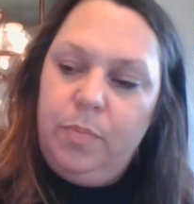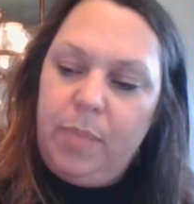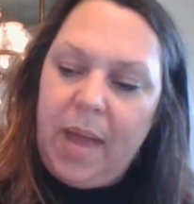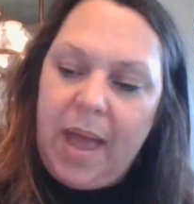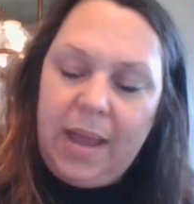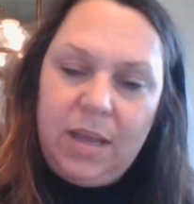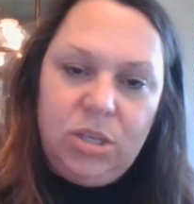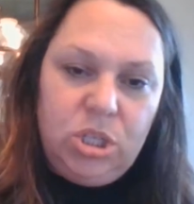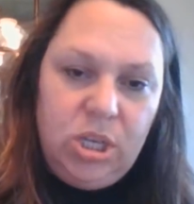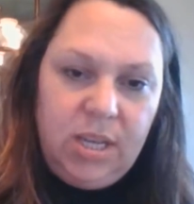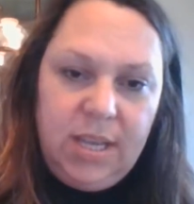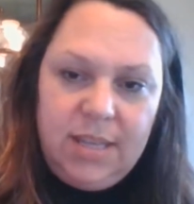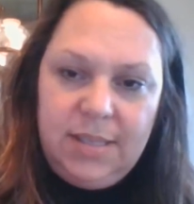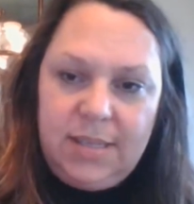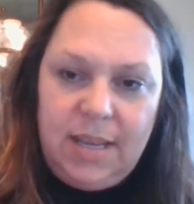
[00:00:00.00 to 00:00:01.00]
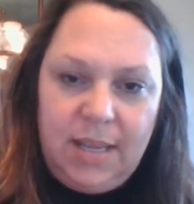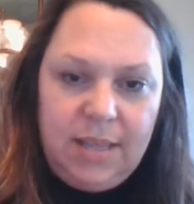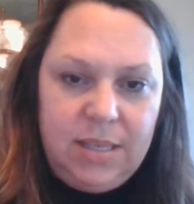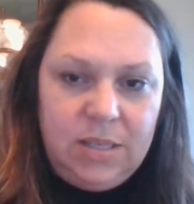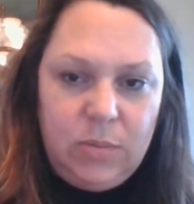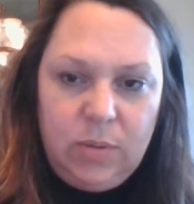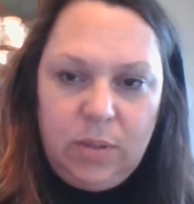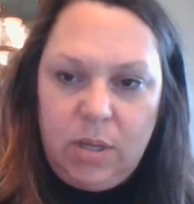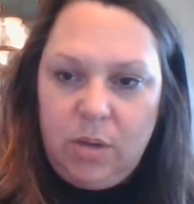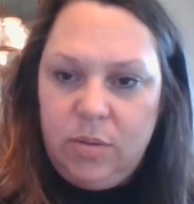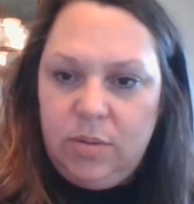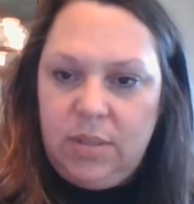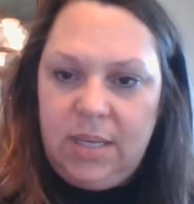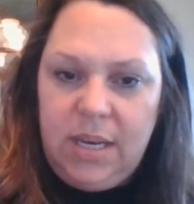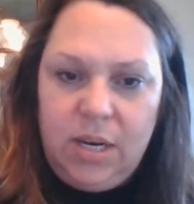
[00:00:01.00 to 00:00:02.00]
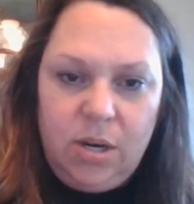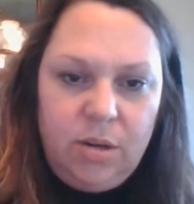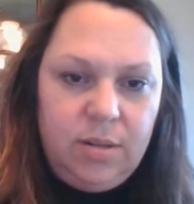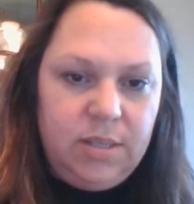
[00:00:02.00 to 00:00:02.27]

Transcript: packaging it, saying this one goes here,